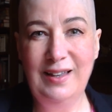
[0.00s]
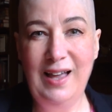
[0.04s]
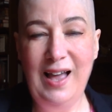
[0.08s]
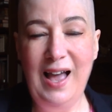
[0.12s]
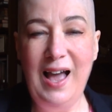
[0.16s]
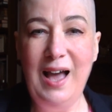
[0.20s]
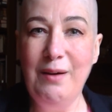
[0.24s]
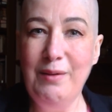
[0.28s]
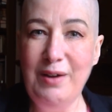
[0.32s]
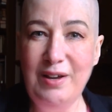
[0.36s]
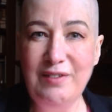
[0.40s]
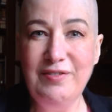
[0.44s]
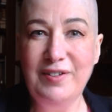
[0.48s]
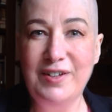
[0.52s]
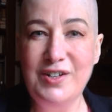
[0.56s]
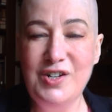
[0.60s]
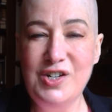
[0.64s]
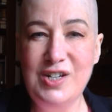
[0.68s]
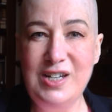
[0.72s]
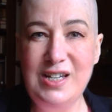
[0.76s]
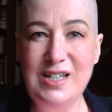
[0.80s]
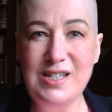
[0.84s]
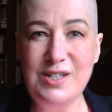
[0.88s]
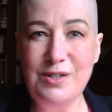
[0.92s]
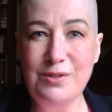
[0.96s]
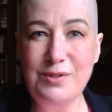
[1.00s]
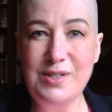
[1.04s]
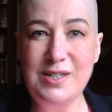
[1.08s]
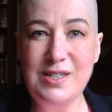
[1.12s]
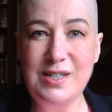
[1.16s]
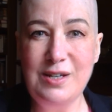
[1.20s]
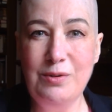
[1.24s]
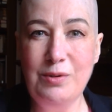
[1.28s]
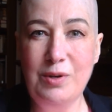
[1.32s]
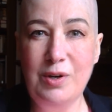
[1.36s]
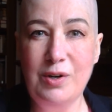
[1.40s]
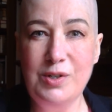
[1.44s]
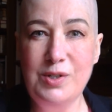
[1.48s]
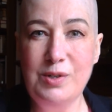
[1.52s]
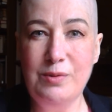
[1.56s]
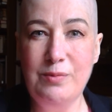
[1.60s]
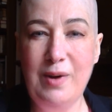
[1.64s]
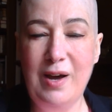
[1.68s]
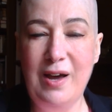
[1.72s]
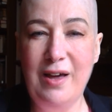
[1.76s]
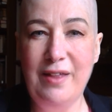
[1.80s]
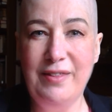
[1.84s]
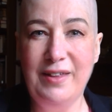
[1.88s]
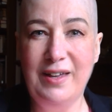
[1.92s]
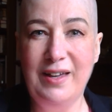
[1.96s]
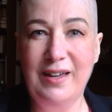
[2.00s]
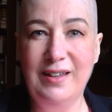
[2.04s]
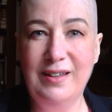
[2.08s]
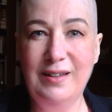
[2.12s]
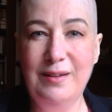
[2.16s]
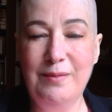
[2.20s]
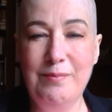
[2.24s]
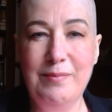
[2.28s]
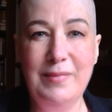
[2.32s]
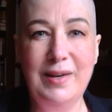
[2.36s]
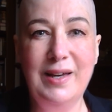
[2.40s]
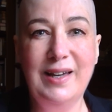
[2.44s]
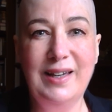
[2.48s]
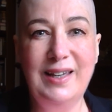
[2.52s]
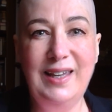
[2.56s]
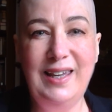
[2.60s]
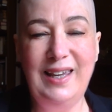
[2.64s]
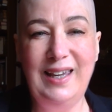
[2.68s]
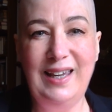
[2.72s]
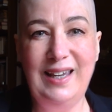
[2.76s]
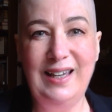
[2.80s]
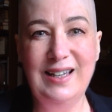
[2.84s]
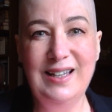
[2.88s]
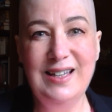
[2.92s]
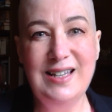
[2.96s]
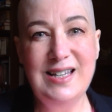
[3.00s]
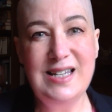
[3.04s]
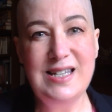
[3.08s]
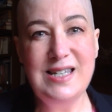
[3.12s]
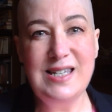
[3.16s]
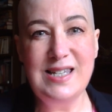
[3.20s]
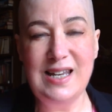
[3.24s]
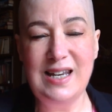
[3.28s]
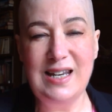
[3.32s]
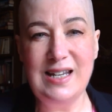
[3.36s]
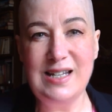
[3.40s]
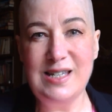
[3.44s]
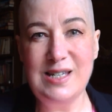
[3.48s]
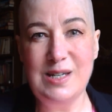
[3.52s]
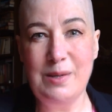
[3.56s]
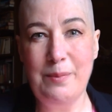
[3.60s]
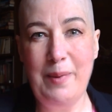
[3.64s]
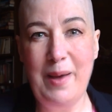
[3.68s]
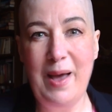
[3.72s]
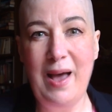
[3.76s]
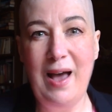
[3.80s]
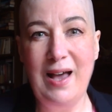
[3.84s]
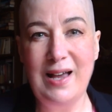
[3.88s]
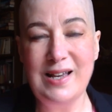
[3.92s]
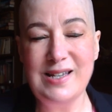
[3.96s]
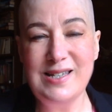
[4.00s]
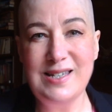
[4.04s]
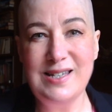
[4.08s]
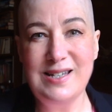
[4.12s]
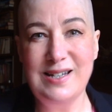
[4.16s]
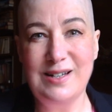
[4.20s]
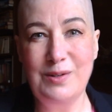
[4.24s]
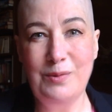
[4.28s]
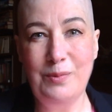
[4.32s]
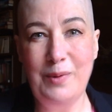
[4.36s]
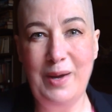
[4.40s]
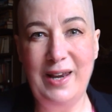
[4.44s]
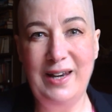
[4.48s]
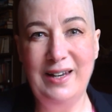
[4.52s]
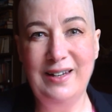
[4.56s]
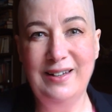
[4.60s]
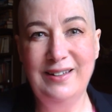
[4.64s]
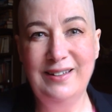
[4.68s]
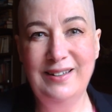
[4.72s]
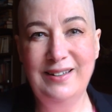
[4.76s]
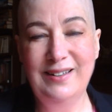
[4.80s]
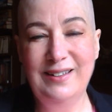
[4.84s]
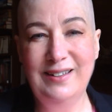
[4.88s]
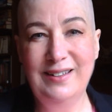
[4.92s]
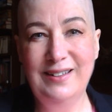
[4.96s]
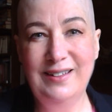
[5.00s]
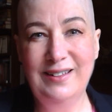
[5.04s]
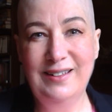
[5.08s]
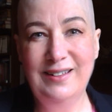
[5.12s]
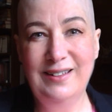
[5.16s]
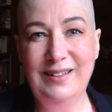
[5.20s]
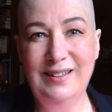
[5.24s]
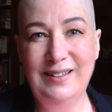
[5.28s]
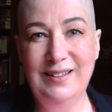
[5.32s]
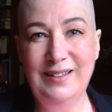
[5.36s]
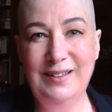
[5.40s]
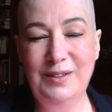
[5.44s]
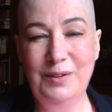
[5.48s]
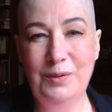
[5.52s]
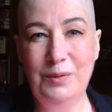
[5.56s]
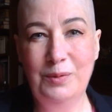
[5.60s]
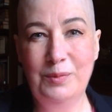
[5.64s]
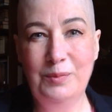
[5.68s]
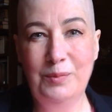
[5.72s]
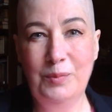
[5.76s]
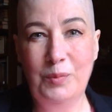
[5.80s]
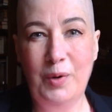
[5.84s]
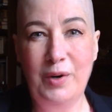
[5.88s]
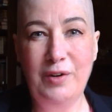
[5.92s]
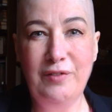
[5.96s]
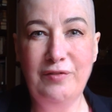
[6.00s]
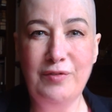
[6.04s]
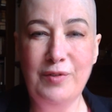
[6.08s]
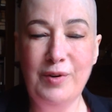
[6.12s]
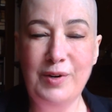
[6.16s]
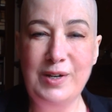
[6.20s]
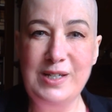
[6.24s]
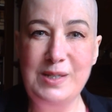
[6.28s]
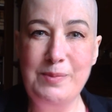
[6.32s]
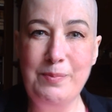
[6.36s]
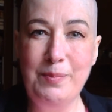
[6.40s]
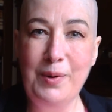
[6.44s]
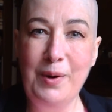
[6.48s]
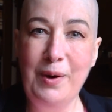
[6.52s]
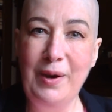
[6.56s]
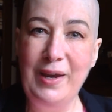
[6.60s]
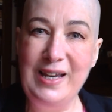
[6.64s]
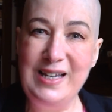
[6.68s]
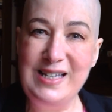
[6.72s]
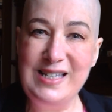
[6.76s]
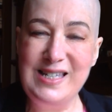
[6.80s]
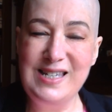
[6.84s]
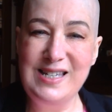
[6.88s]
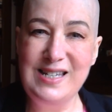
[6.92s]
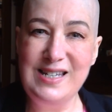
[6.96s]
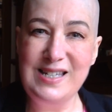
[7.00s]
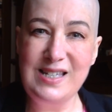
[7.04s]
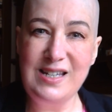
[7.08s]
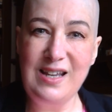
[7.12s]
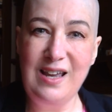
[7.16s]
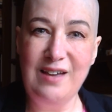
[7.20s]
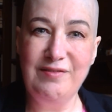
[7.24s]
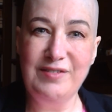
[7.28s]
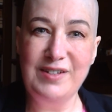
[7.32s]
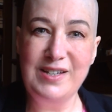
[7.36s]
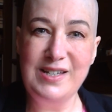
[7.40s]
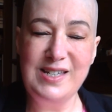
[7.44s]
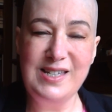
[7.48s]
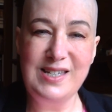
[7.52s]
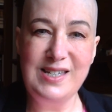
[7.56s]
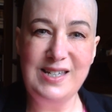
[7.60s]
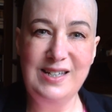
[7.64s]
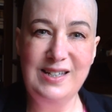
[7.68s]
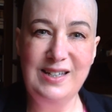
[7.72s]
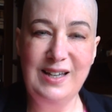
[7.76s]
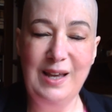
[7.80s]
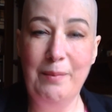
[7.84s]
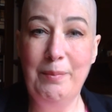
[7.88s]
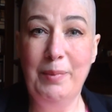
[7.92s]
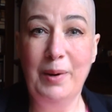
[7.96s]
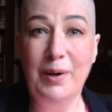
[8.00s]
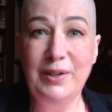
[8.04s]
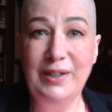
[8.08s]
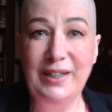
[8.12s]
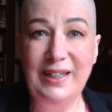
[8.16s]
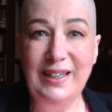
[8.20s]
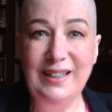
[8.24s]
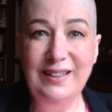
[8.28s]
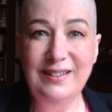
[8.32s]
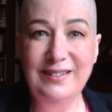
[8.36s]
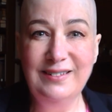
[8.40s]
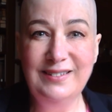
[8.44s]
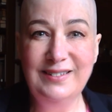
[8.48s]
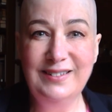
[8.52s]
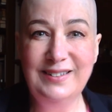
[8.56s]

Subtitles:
However, she's also got a rather murky, sinister past, and when one of Roy's boys discovers a body,